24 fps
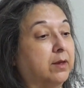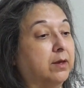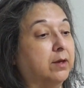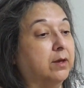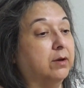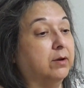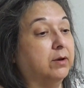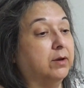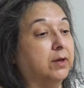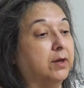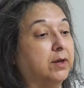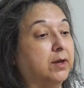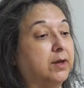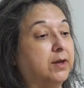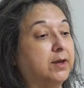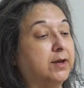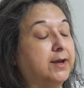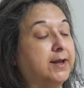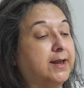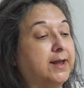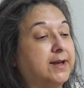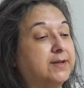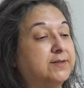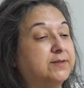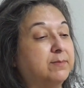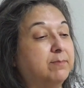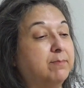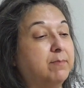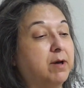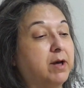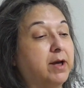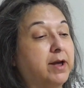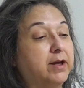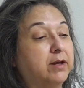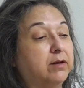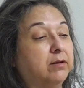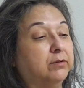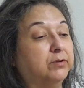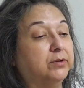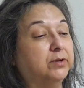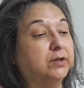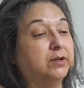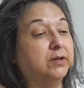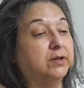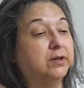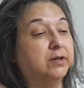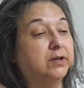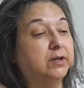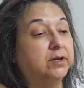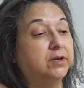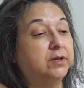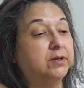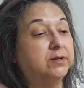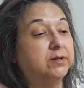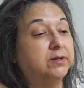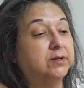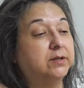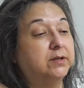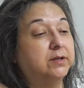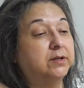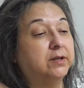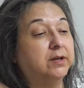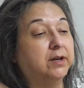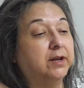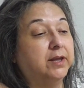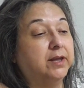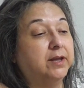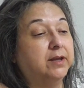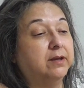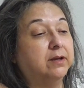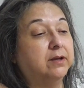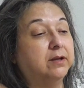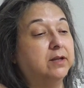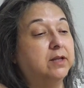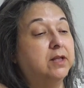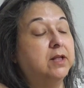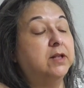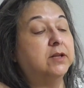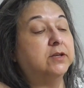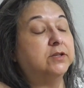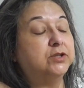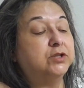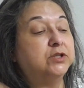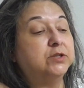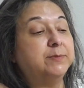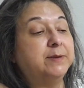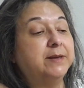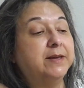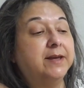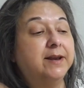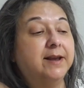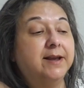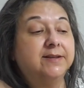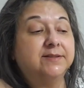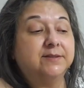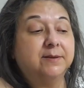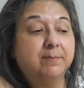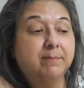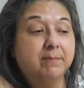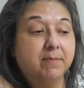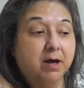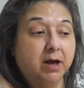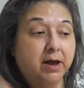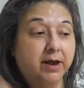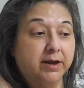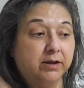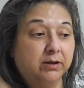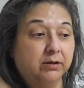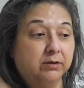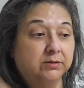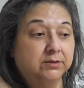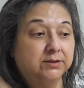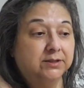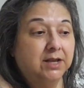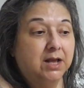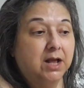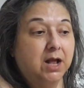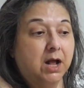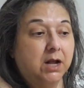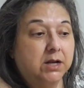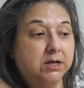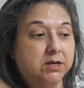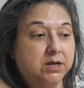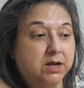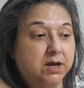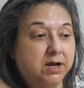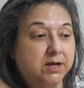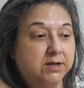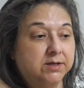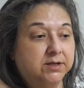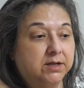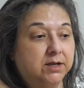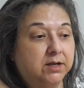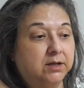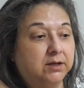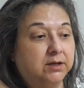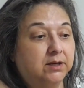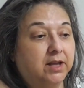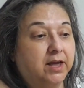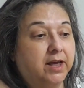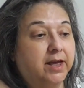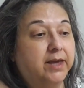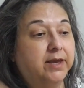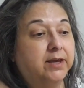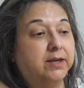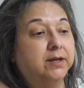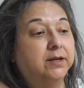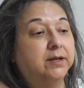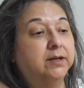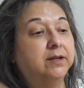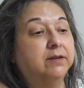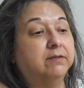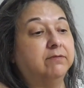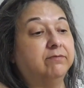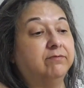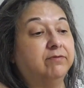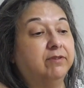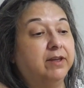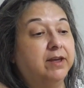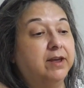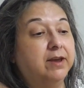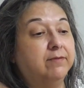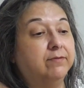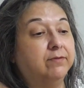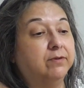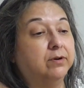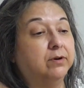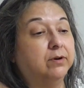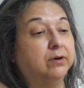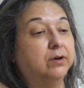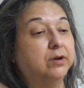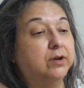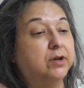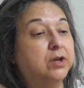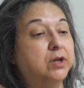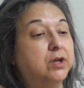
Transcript: Okay, it has a mild nut like excuse me, it has a mild nut-like flavor